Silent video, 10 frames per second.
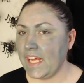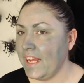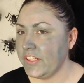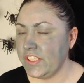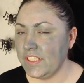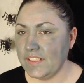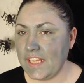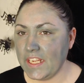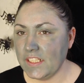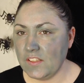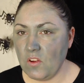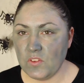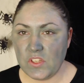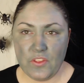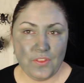that actually didn't take as long
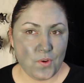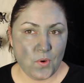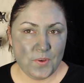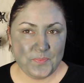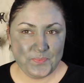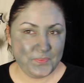as I thought.